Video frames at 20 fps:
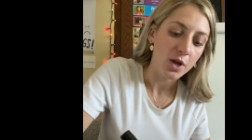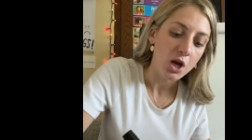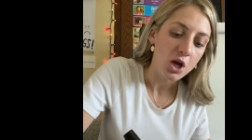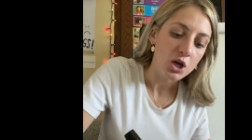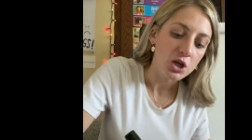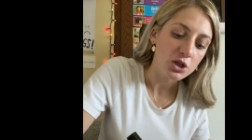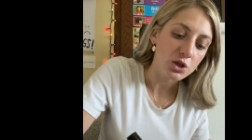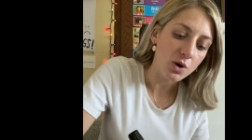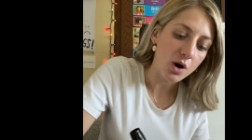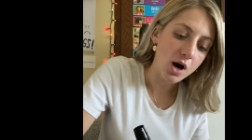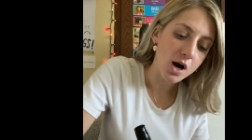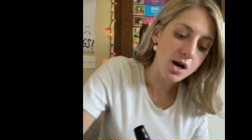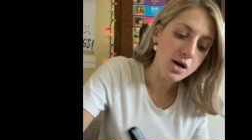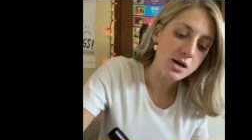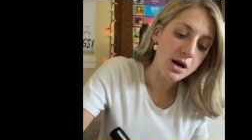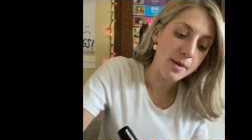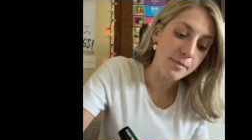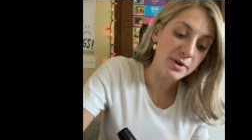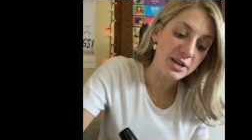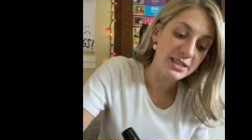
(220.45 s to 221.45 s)
So our
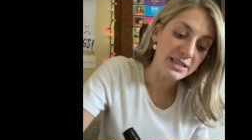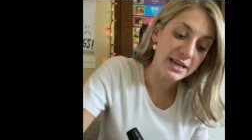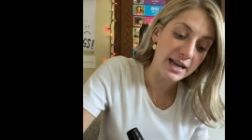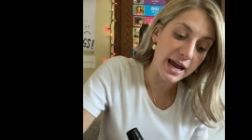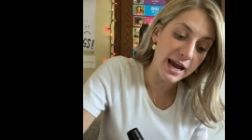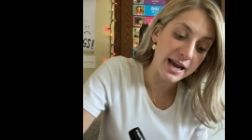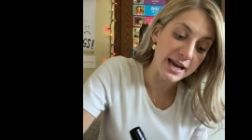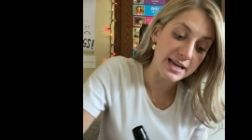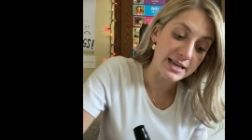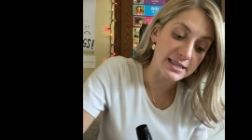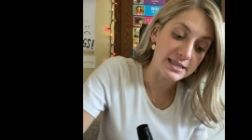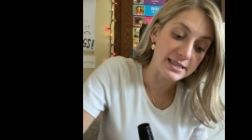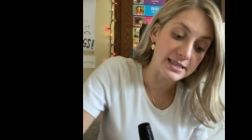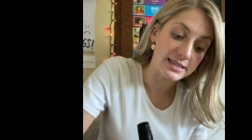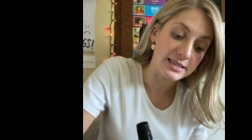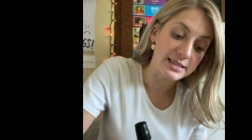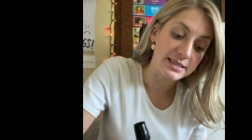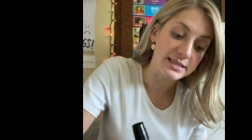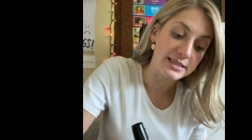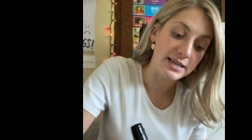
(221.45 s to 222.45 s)
number today is
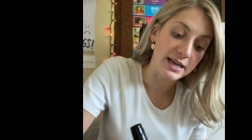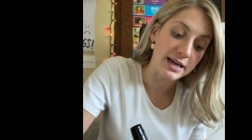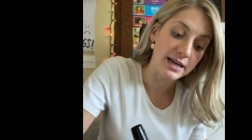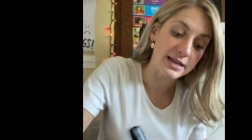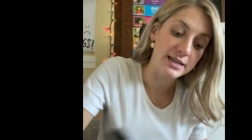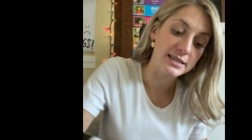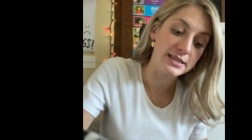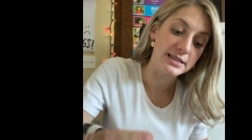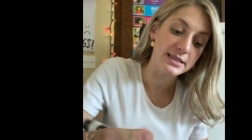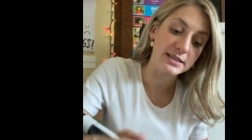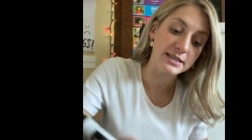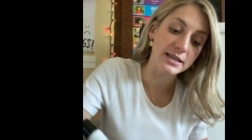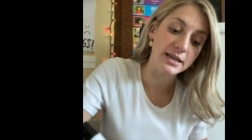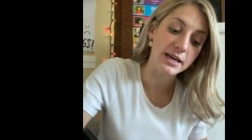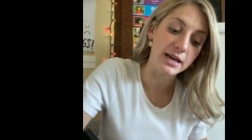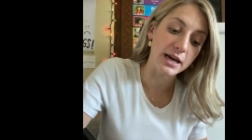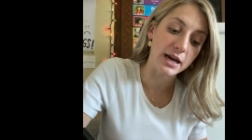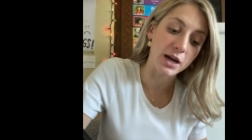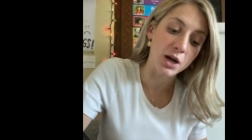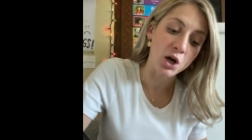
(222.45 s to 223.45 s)

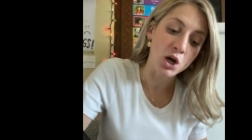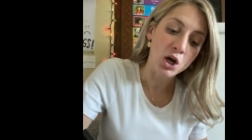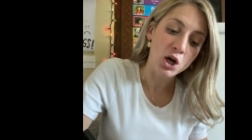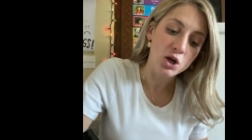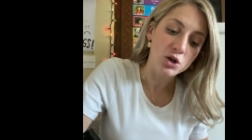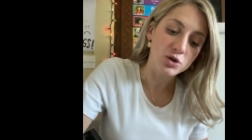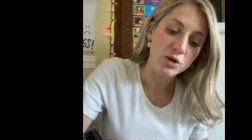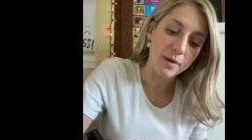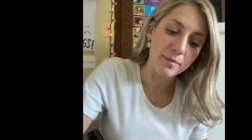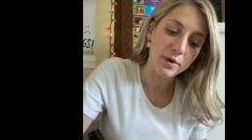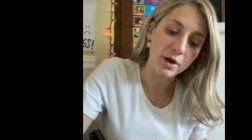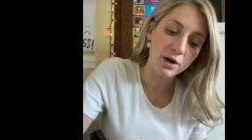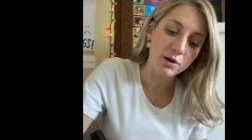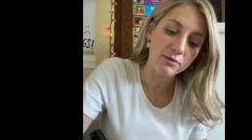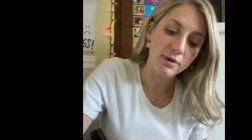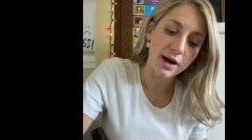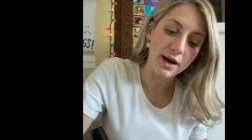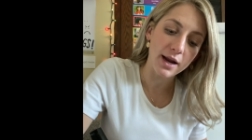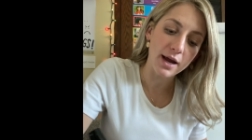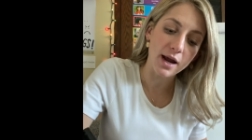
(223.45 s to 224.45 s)
16. So I'm going to
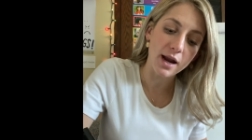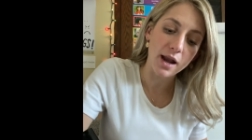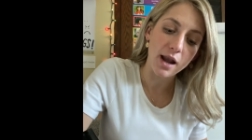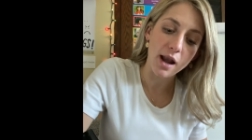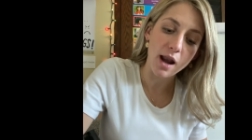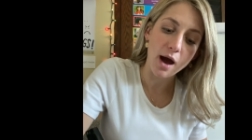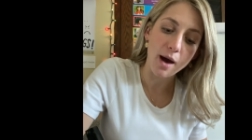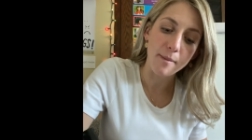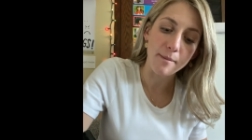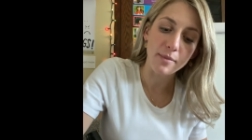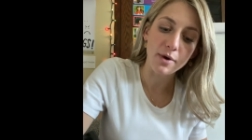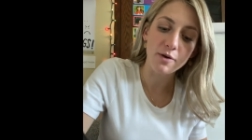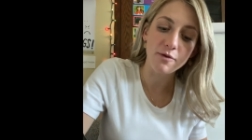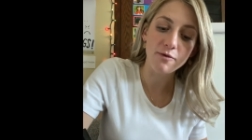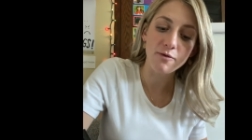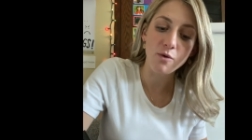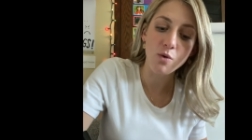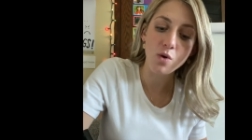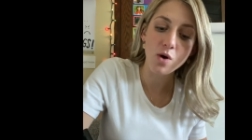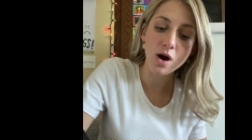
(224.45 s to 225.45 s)
write it in number
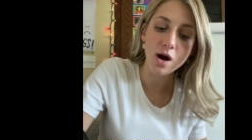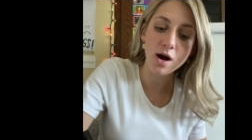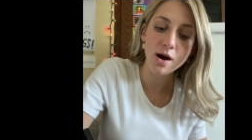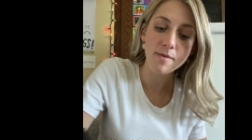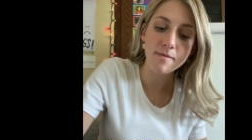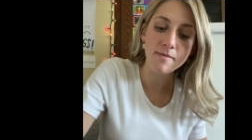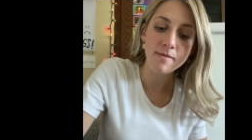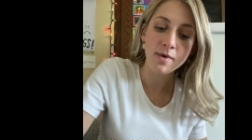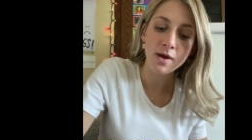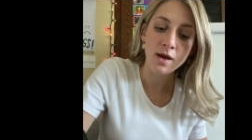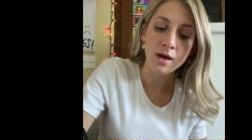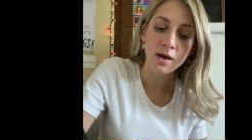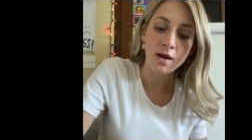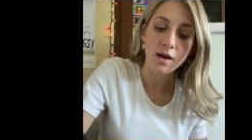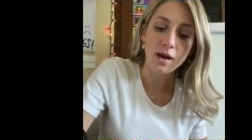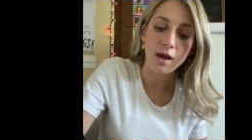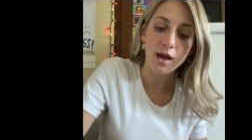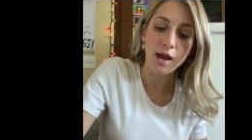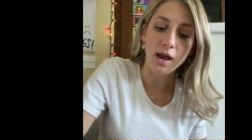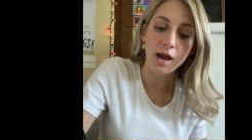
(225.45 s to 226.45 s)
form
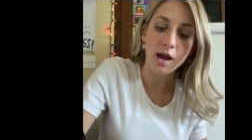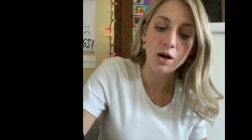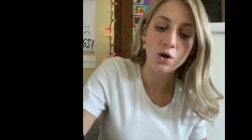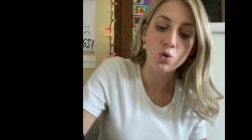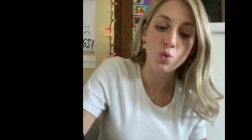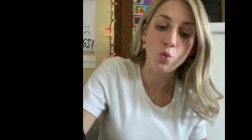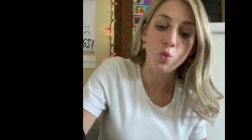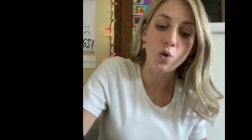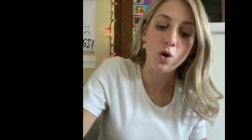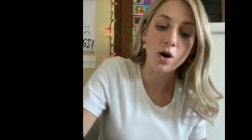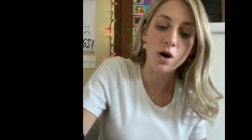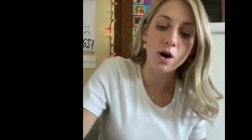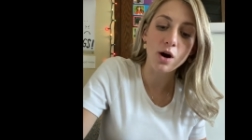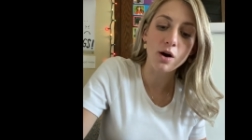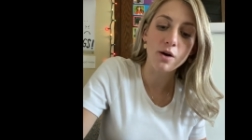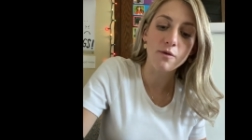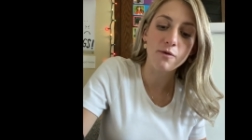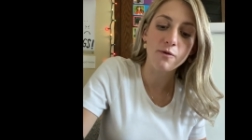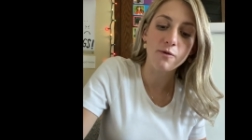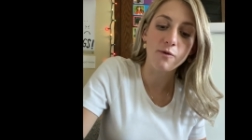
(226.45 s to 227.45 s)
and
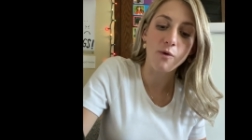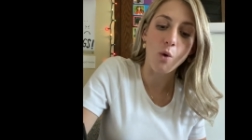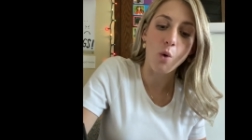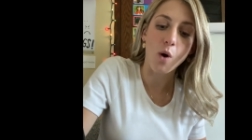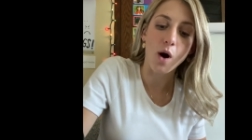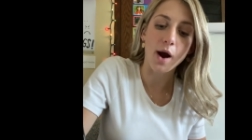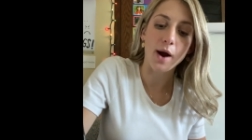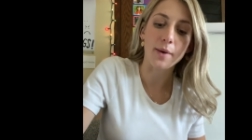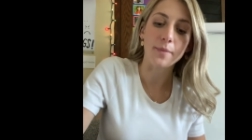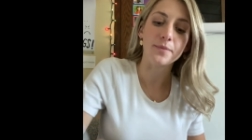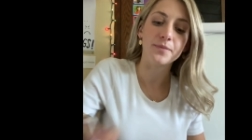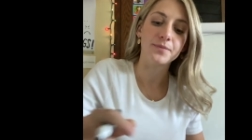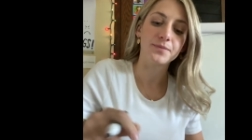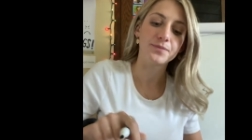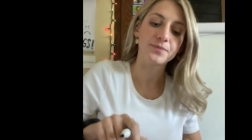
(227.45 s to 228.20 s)
word form.